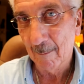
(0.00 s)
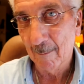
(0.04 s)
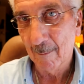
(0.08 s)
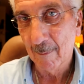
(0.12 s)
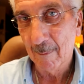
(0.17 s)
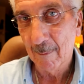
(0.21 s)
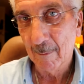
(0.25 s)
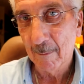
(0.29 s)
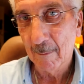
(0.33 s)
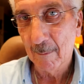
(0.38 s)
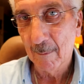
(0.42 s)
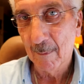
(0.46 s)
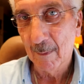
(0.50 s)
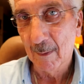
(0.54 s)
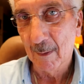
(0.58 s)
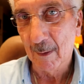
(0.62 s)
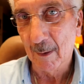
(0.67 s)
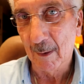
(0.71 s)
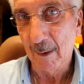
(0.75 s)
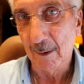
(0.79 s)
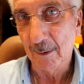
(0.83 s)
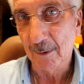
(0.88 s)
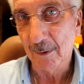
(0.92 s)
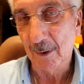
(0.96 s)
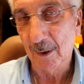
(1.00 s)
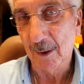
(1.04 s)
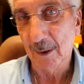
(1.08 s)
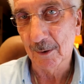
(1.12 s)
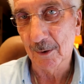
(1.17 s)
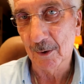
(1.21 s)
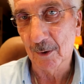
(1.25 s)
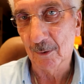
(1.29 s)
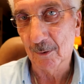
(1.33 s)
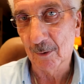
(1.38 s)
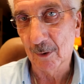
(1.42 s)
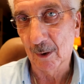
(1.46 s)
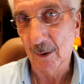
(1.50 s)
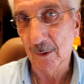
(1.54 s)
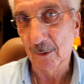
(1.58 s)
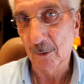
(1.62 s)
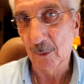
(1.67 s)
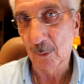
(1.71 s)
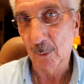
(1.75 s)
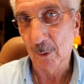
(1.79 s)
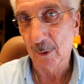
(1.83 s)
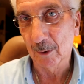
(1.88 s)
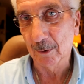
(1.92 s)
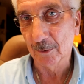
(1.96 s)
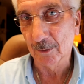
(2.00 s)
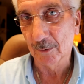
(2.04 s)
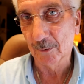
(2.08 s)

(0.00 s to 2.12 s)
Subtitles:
And I said, "I just got a new Irish setter